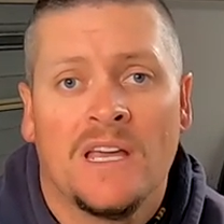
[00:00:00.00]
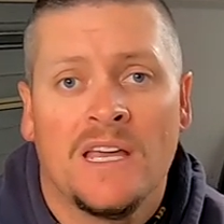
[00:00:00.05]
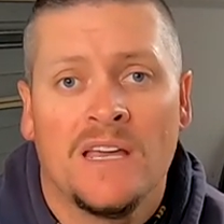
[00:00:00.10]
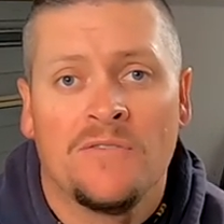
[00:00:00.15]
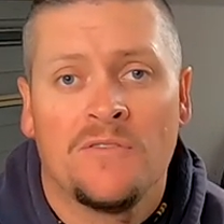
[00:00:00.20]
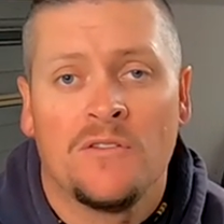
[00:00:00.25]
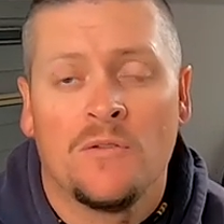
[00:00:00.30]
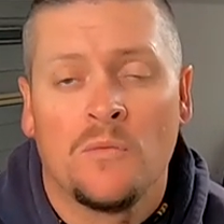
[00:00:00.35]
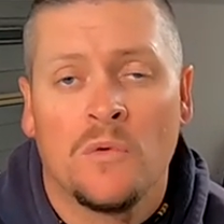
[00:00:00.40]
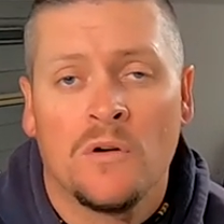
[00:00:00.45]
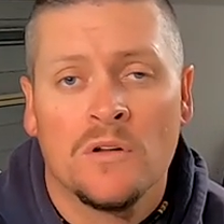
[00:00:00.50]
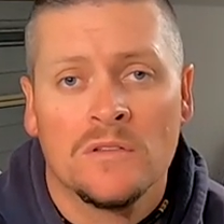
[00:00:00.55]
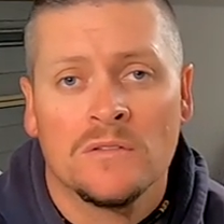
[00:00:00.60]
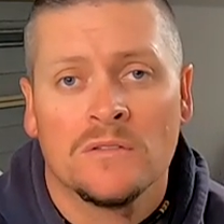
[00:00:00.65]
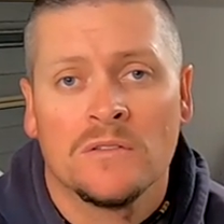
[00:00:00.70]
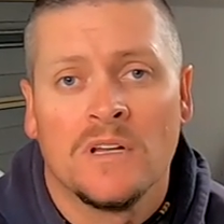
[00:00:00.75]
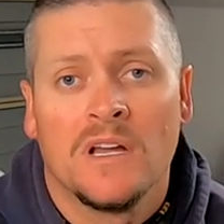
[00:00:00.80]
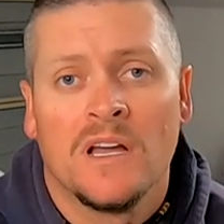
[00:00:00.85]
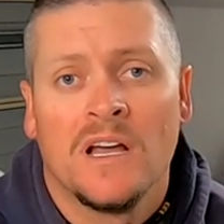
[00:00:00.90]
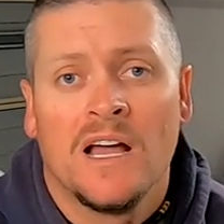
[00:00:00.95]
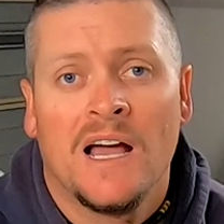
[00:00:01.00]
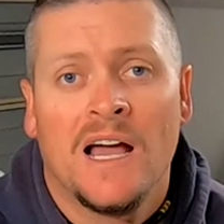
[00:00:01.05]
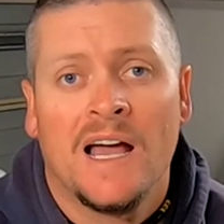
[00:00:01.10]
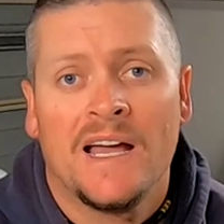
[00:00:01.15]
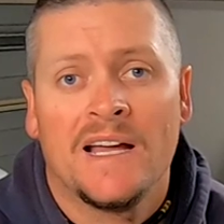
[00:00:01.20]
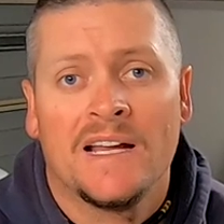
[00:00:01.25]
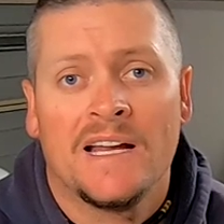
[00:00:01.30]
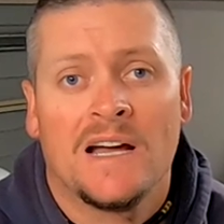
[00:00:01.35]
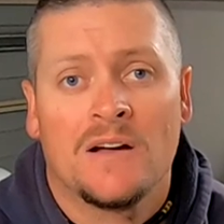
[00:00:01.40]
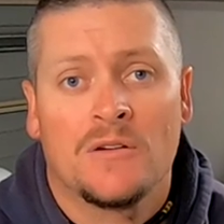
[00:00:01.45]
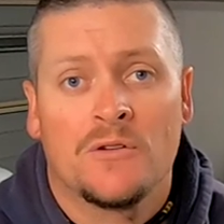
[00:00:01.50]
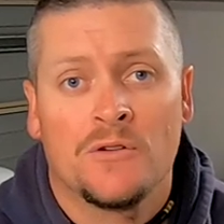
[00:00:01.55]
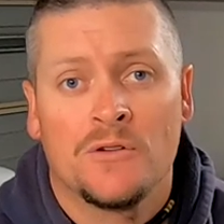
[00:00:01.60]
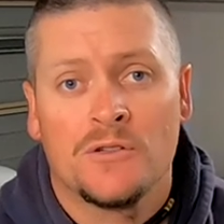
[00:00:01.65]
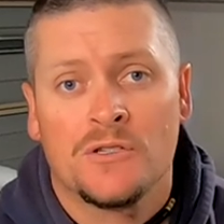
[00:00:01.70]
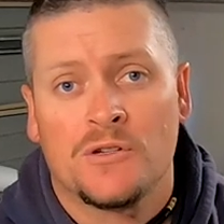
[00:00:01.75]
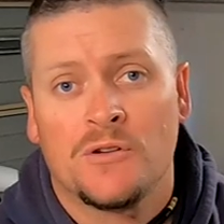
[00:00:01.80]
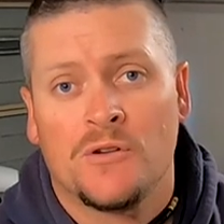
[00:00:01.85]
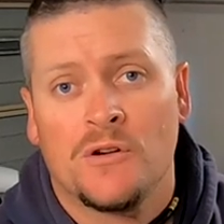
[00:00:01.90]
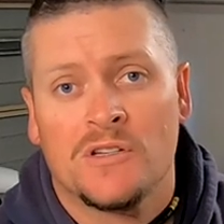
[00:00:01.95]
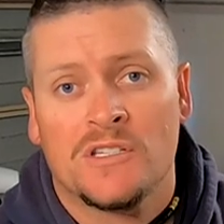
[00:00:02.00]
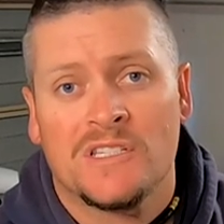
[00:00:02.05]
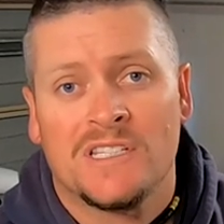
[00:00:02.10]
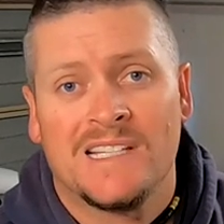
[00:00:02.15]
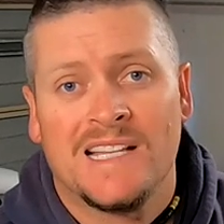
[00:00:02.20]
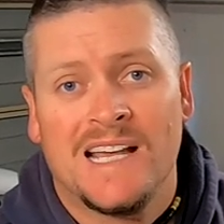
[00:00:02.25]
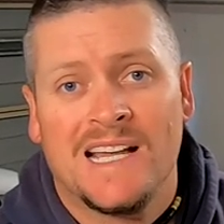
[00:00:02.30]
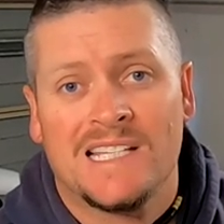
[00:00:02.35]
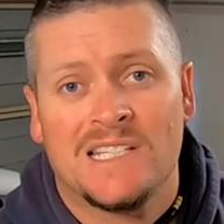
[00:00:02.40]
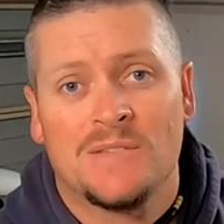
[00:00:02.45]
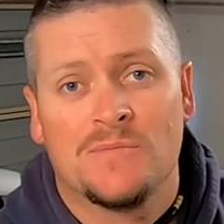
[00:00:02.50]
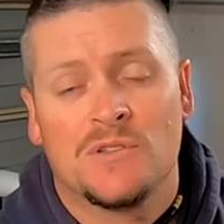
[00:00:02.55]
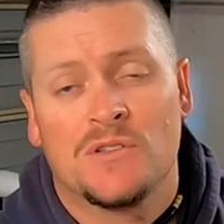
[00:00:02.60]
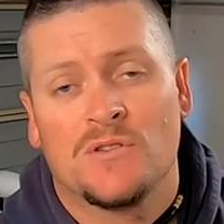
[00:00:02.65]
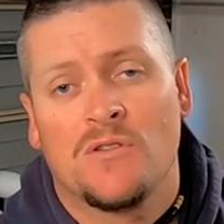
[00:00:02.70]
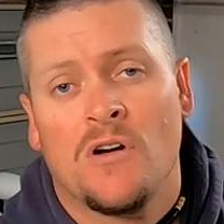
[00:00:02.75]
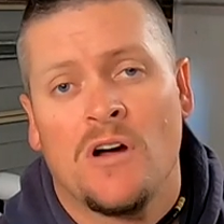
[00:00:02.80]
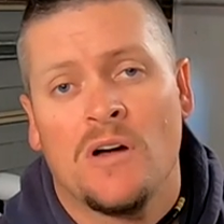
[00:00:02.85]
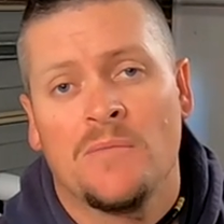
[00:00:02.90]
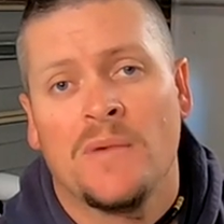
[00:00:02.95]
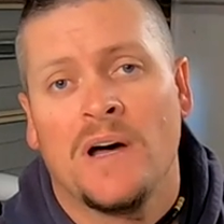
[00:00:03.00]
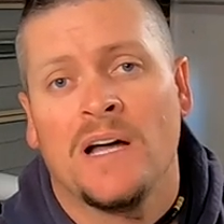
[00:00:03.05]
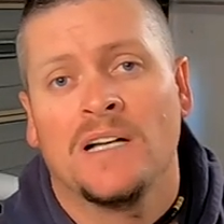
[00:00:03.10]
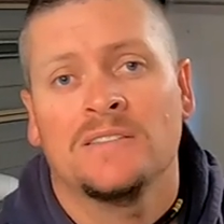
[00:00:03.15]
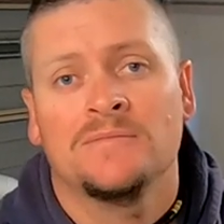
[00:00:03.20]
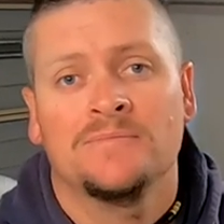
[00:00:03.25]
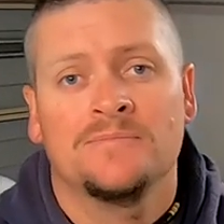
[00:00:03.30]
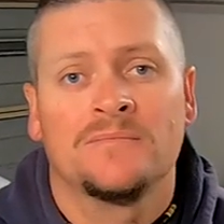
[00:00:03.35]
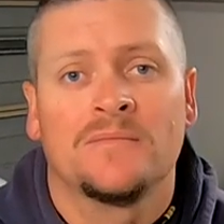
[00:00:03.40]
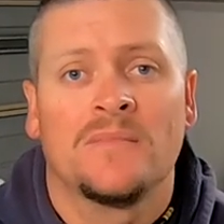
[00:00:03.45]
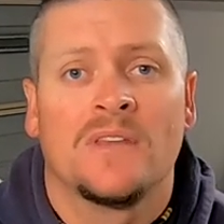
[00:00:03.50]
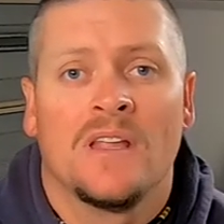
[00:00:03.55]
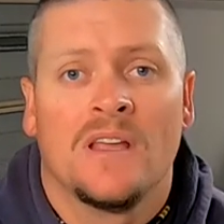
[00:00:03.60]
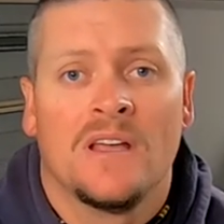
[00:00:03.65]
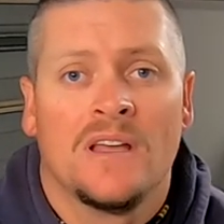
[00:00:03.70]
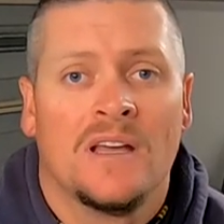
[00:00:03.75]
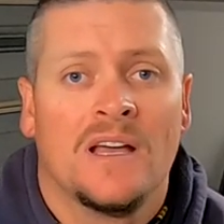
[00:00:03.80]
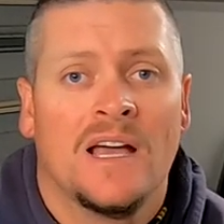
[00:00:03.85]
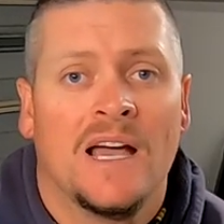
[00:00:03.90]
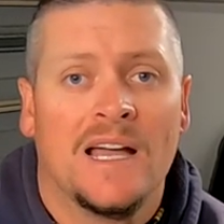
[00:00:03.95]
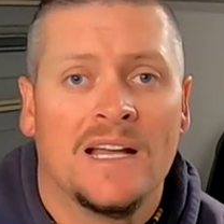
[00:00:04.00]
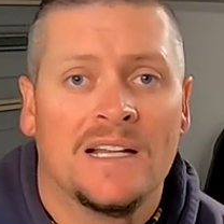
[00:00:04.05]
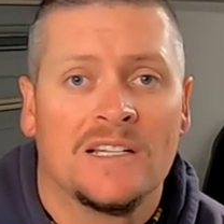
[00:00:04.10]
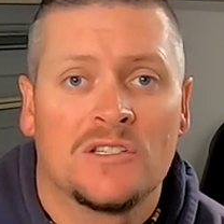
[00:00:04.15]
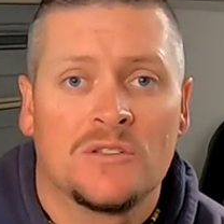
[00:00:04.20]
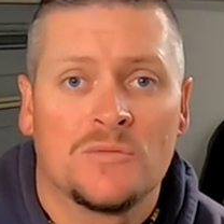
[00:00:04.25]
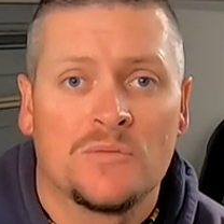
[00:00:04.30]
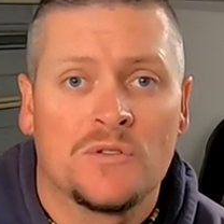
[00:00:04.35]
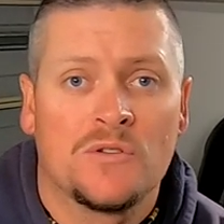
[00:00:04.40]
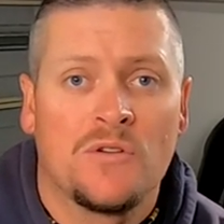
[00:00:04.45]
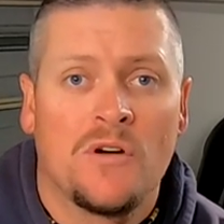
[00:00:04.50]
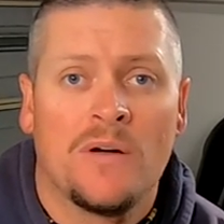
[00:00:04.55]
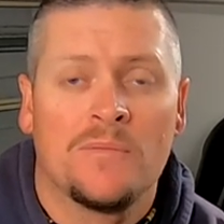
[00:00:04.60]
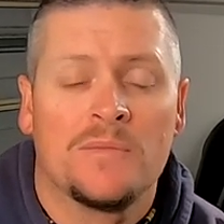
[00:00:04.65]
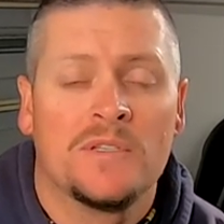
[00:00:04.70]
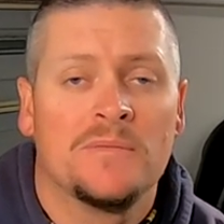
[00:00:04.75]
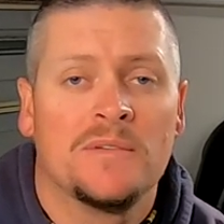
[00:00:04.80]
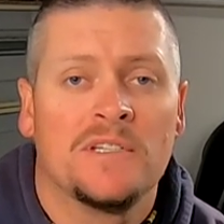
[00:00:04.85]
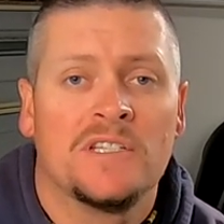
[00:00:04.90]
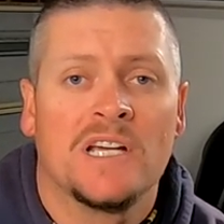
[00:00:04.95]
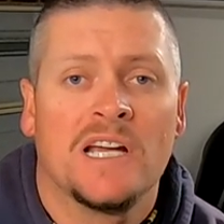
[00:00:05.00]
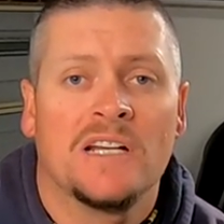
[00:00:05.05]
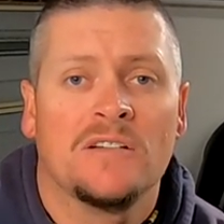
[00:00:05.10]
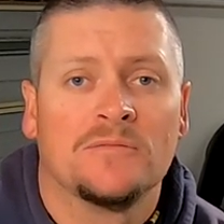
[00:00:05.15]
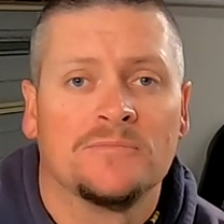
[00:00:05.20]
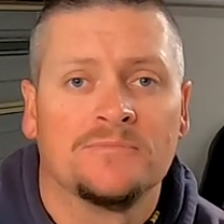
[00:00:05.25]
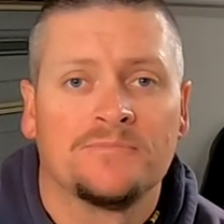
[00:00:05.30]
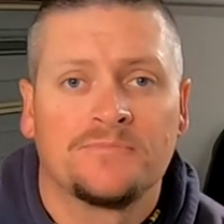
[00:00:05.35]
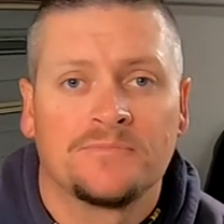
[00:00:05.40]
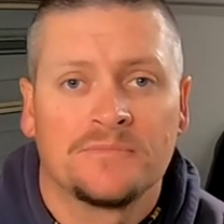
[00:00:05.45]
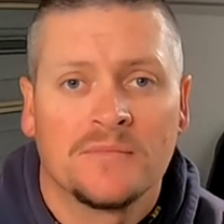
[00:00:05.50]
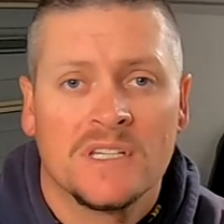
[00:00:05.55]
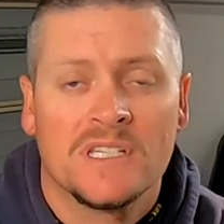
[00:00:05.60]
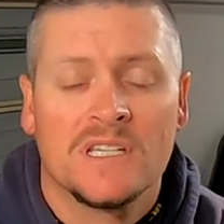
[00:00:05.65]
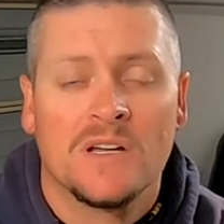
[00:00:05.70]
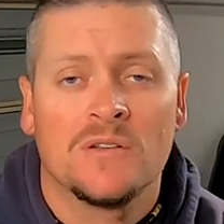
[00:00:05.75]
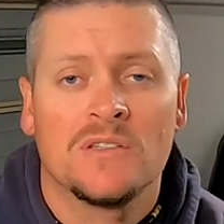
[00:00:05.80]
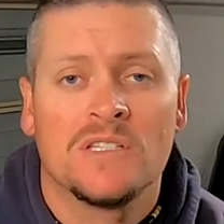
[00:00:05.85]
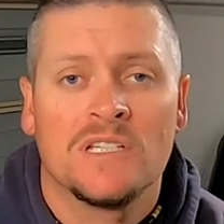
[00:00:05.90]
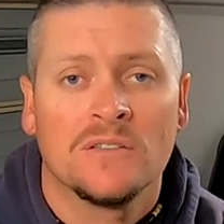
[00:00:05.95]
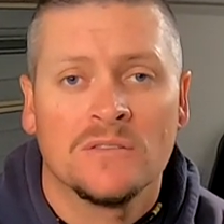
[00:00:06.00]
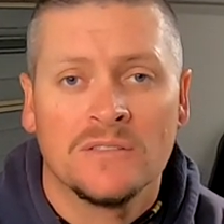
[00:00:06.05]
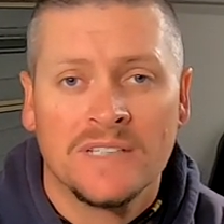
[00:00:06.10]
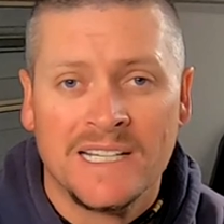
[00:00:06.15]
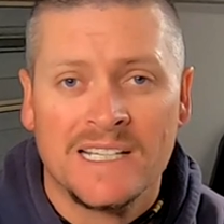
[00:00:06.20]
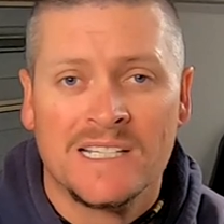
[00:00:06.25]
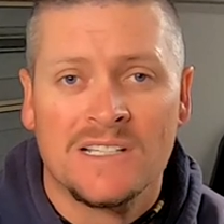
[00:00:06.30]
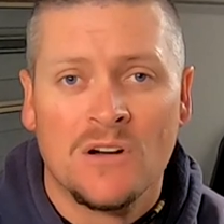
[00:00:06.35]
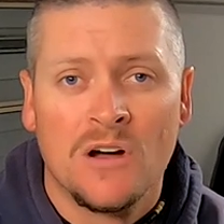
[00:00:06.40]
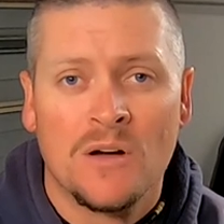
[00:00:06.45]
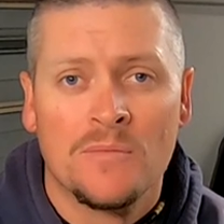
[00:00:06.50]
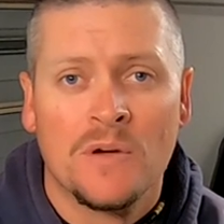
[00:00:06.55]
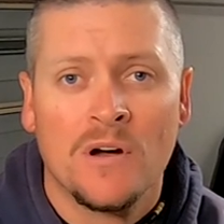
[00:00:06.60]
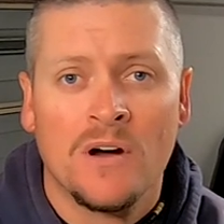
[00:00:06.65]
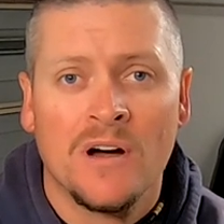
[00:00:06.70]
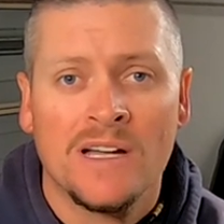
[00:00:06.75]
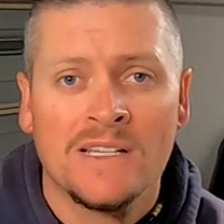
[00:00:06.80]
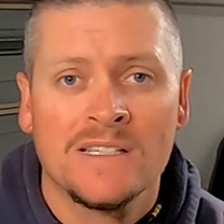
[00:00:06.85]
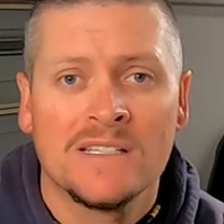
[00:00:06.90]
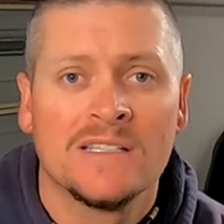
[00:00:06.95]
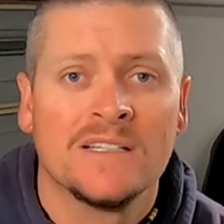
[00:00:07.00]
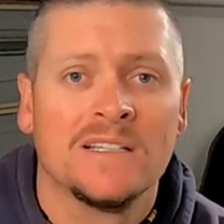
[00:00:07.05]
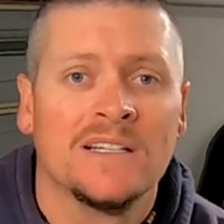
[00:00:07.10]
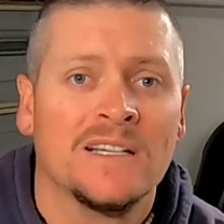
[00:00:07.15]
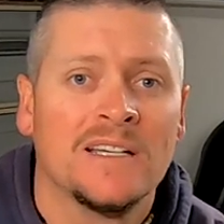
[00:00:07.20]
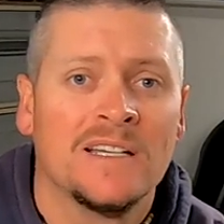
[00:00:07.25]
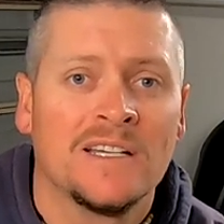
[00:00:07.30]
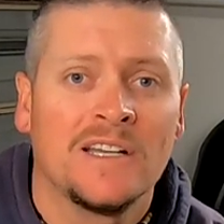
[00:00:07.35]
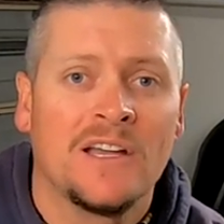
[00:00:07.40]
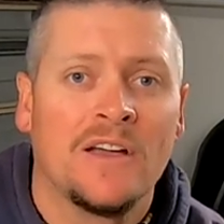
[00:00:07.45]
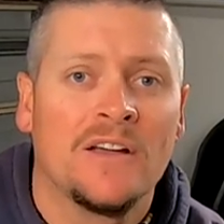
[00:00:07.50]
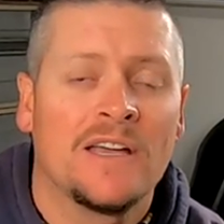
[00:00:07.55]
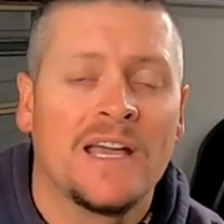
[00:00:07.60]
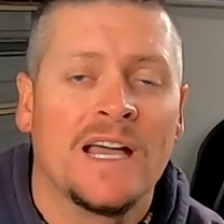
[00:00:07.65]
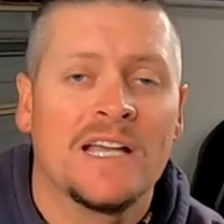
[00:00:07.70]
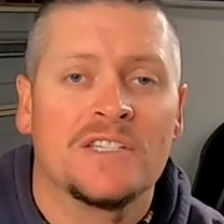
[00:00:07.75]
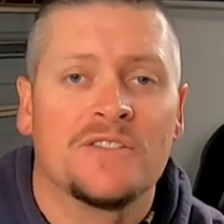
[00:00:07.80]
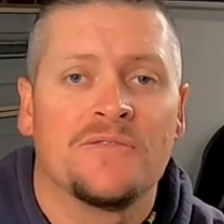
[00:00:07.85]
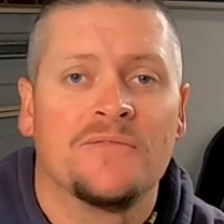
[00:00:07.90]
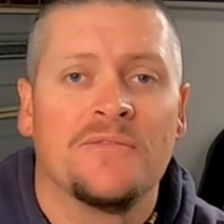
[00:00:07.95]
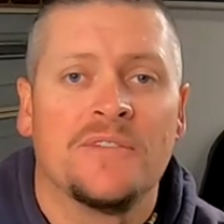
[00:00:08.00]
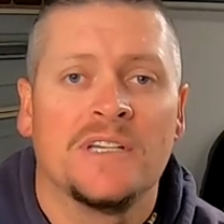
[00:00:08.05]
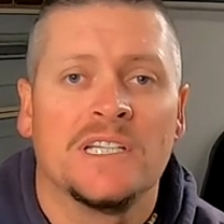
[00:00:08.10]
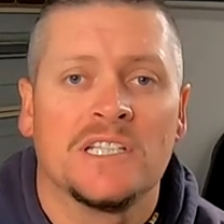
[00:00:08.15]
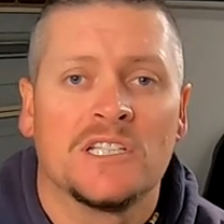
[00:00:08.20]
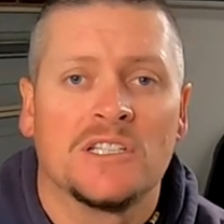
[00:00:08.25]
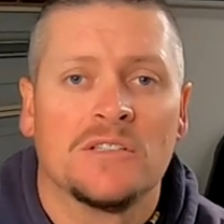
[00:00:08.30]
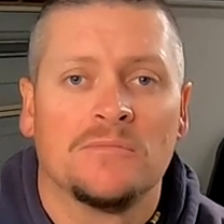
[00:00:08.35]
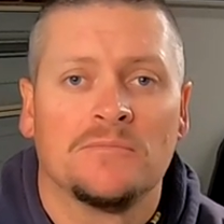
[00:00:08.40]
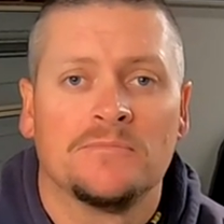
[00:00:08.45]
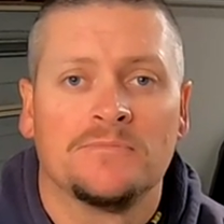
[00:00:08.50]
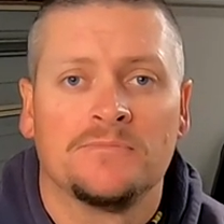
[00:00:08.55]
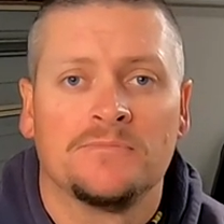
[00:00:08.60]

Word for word: if you want, and cruise across to that subscribe button and subscribe to my channel. So until next time guys, go catch some fish.